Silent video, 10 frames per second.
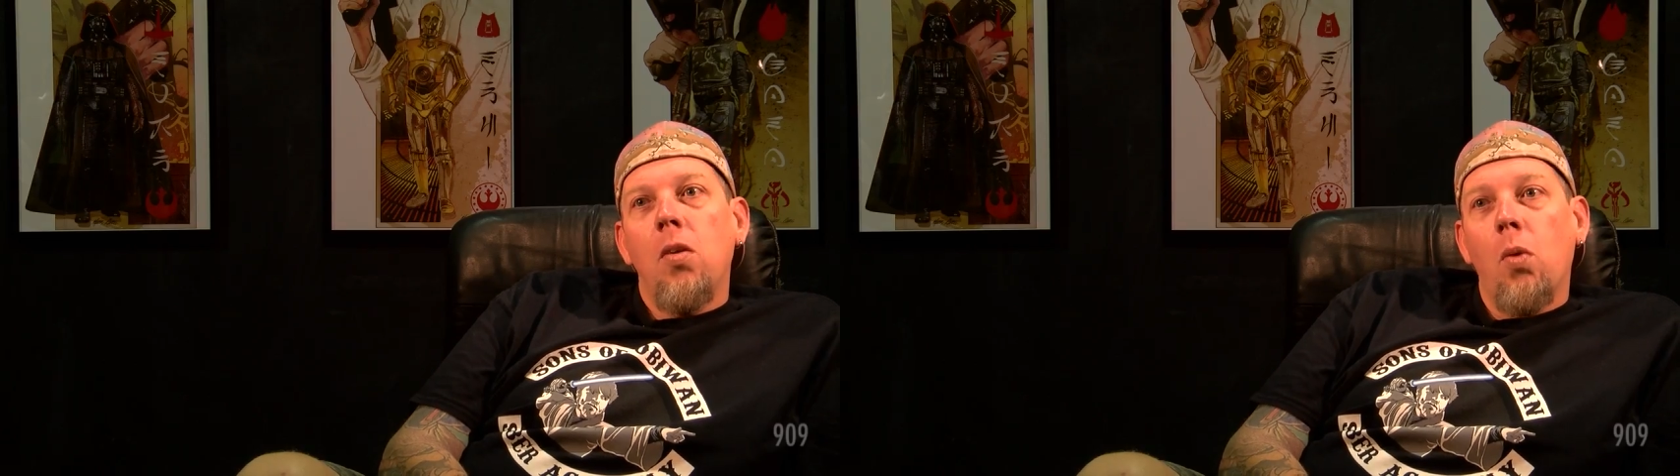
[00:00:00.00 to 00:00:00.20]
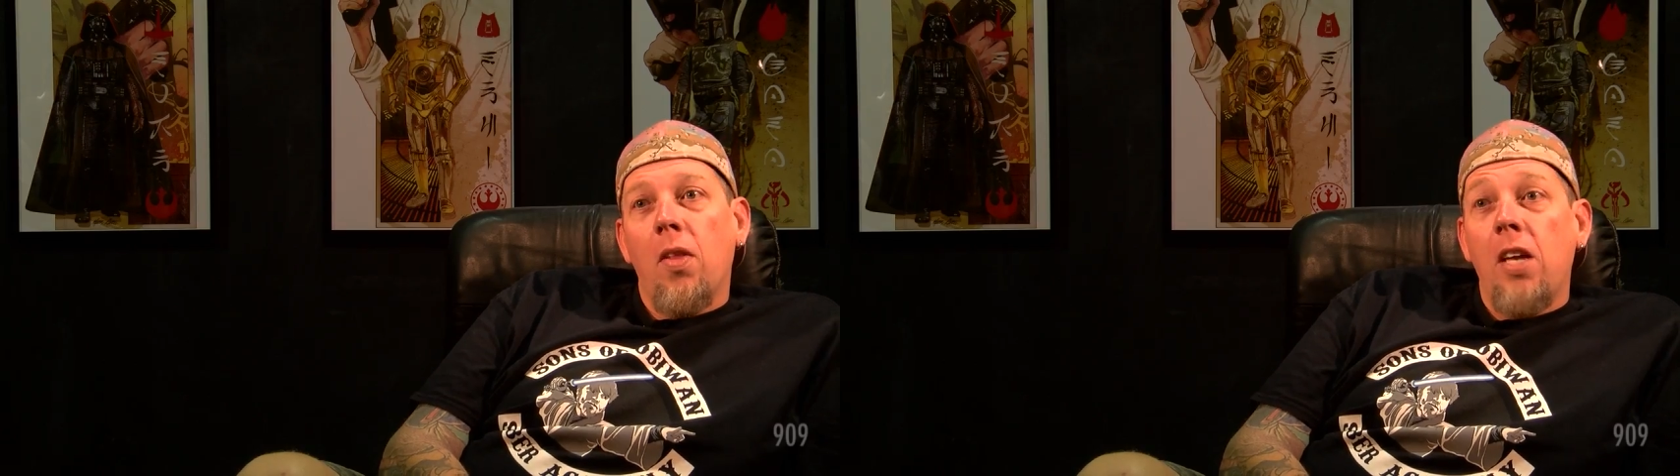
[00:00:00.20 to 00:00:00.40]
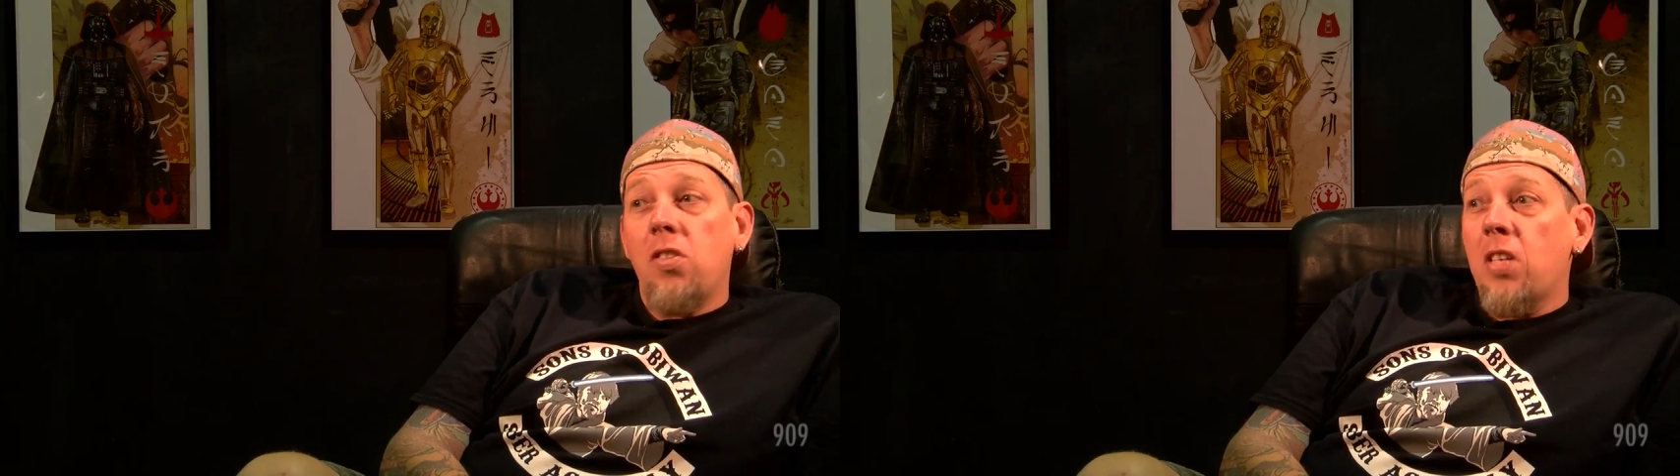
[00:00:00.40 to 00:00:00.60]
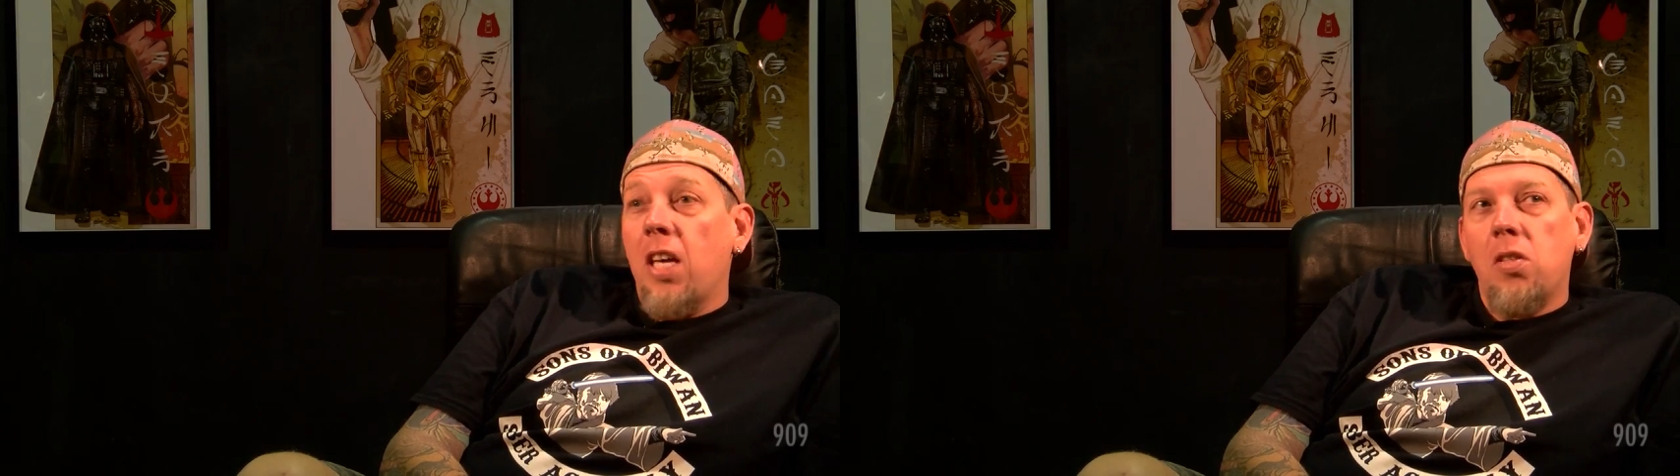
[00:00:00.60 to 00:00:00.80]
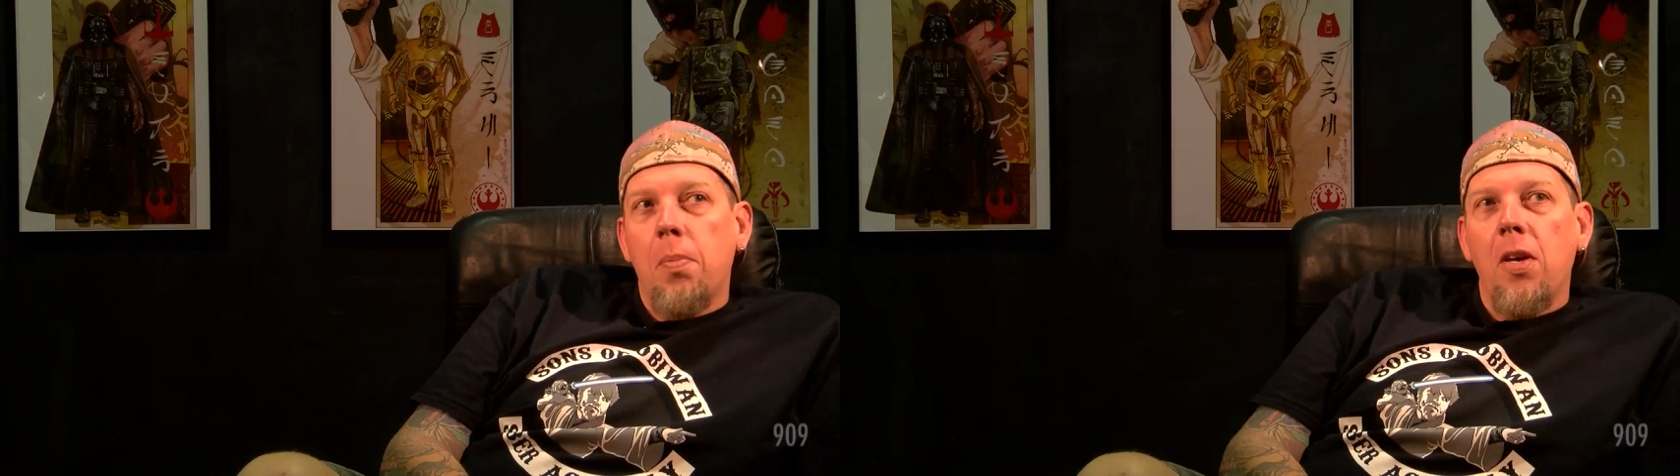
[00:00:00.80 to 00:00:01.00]
where they just
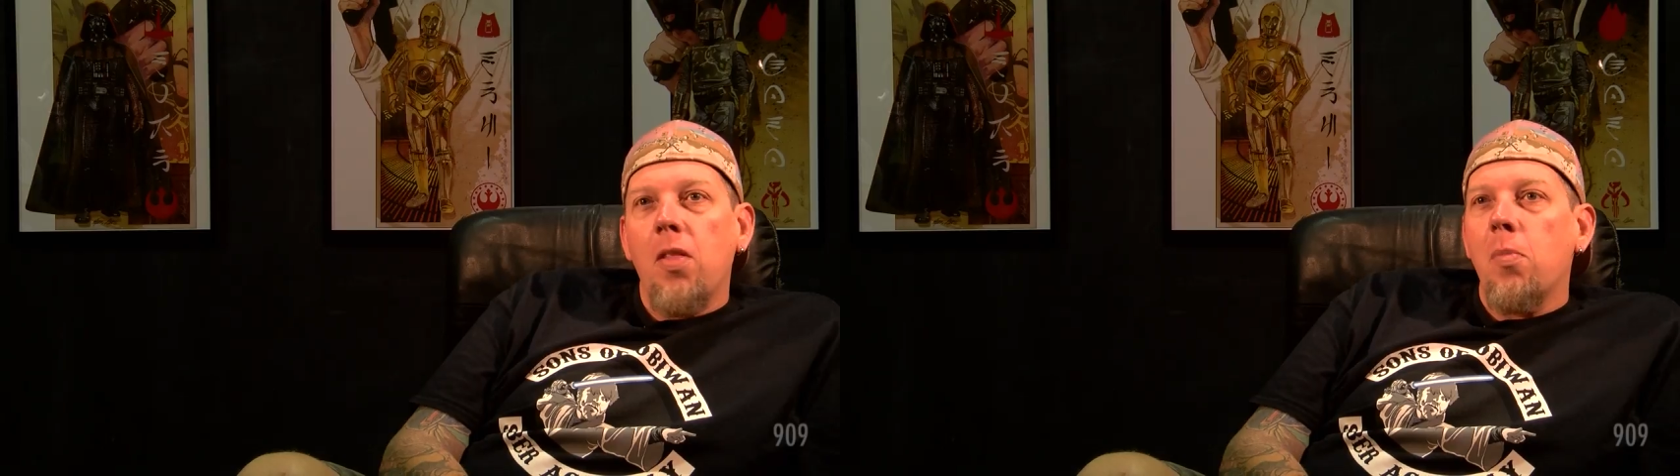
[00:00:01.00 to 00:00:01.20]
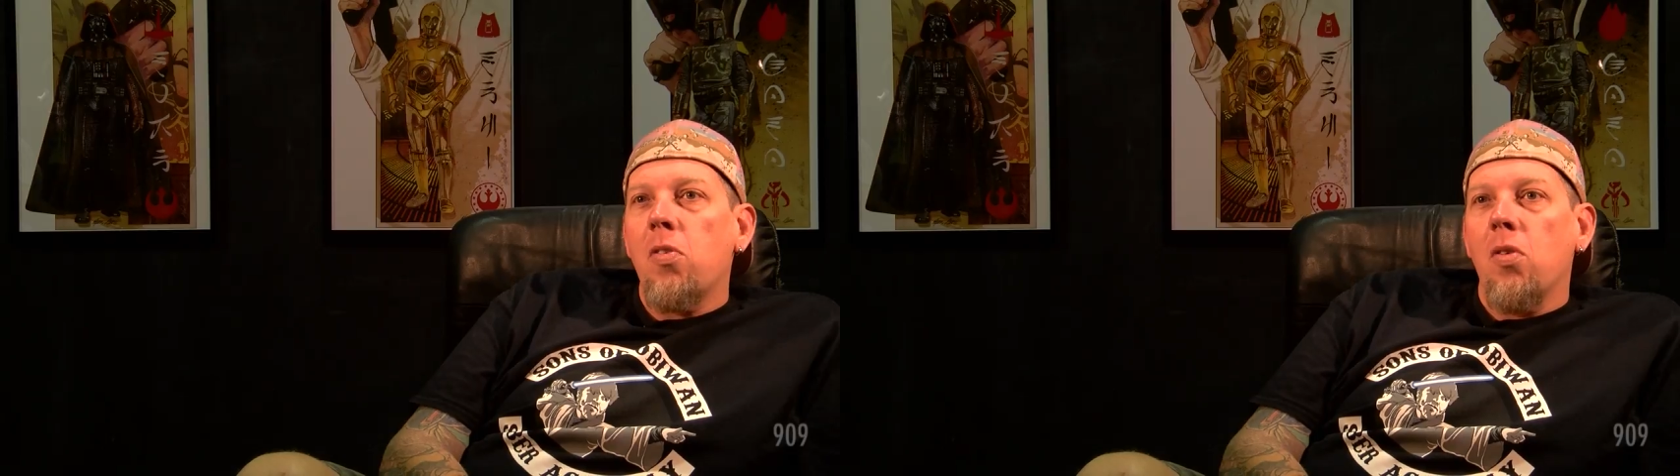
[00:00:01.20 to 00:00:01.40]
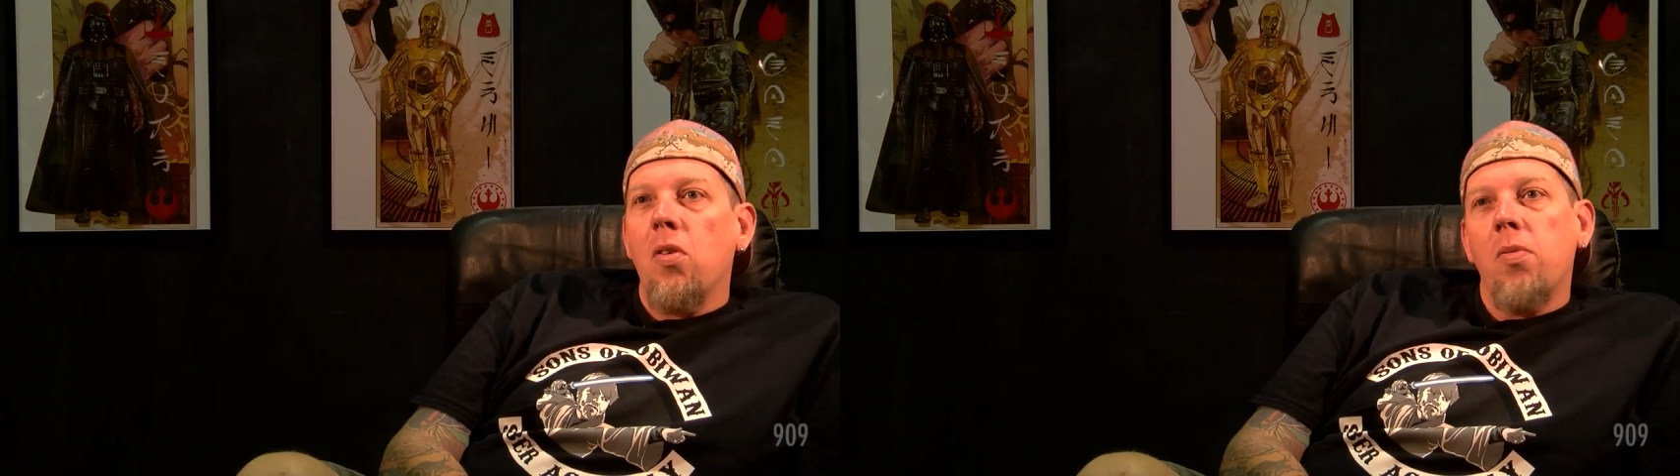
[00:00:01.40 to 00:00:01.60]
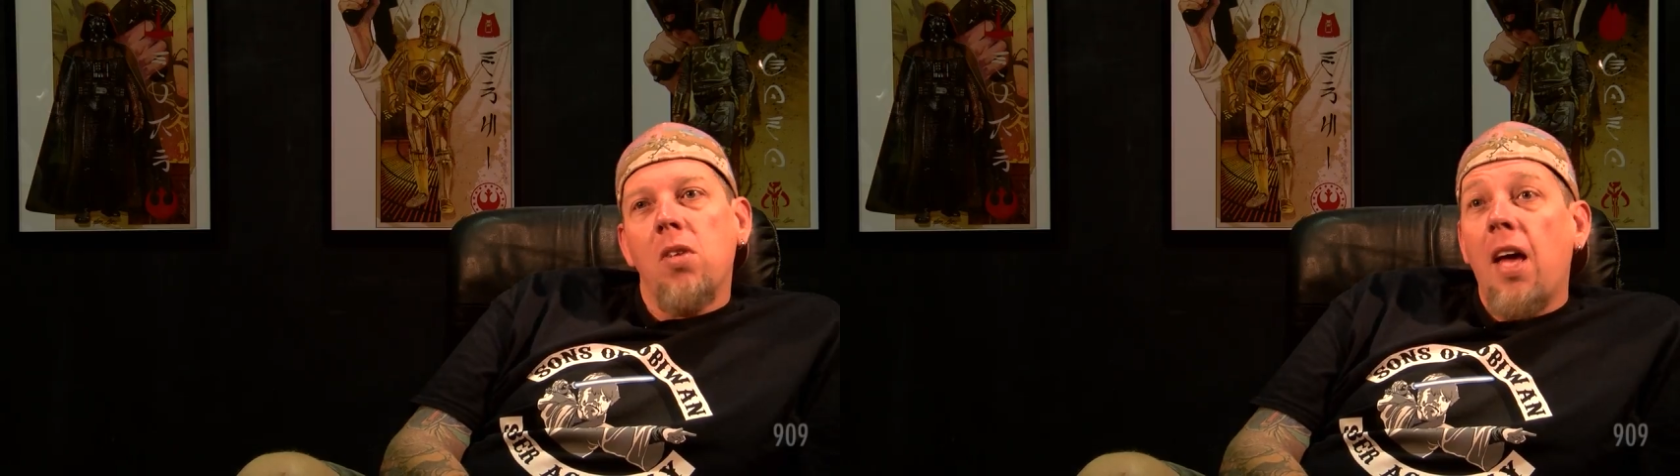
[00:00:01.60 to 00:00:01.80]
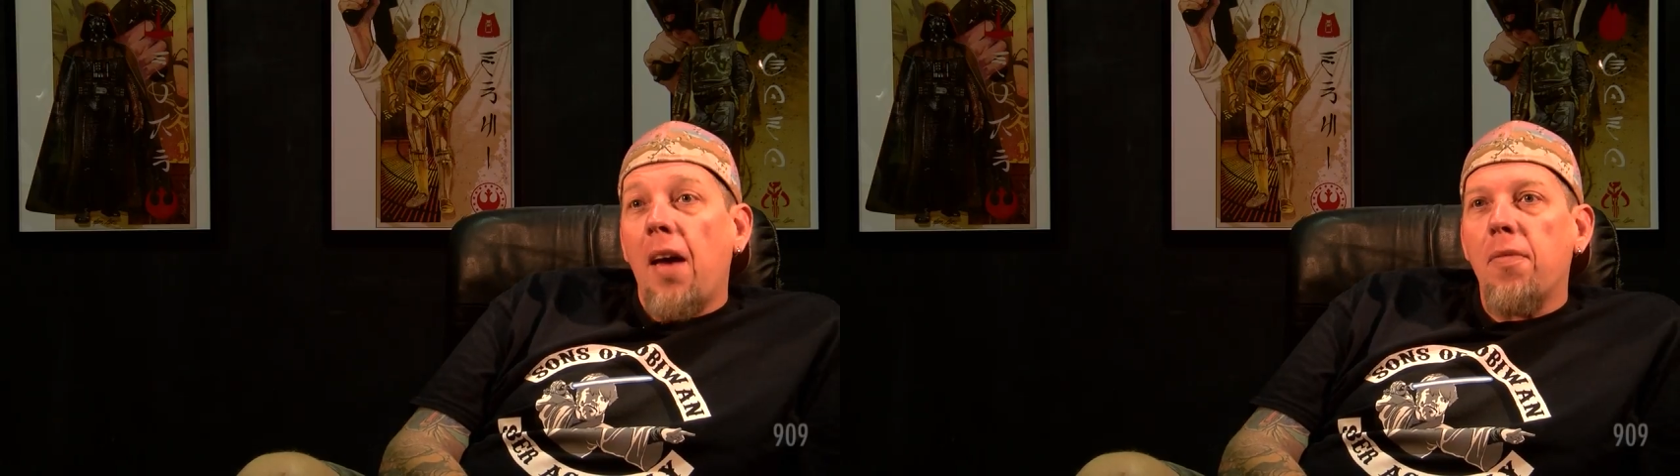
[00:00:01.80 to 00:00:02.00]
get to be themselves
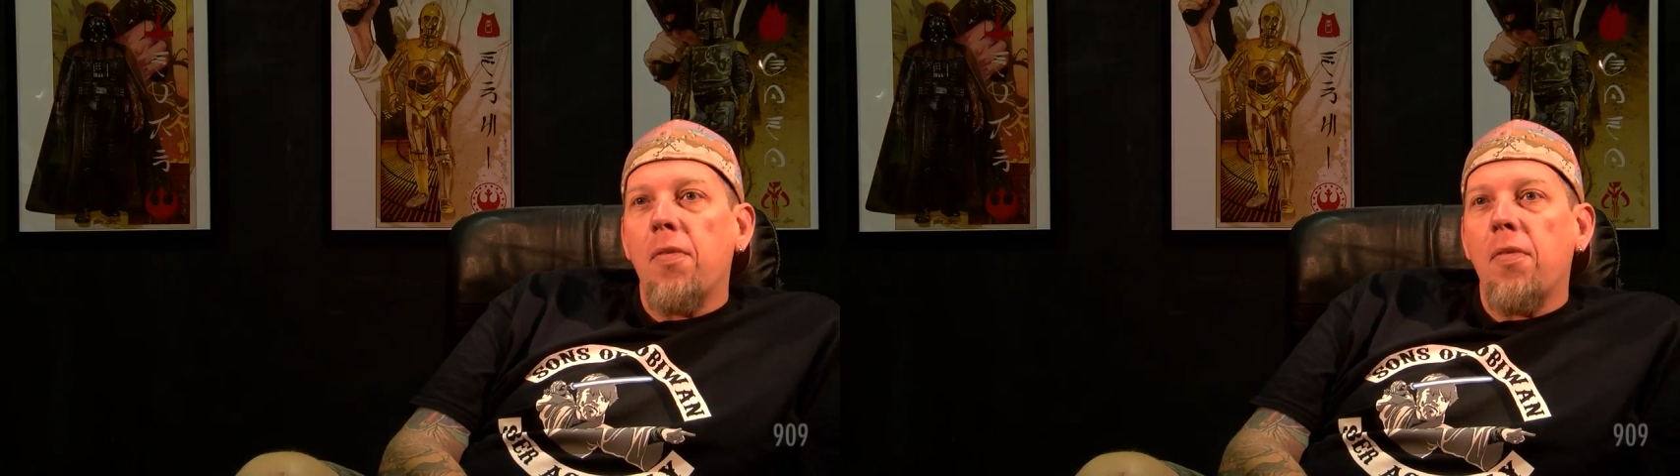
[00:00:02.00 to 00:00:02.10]
and have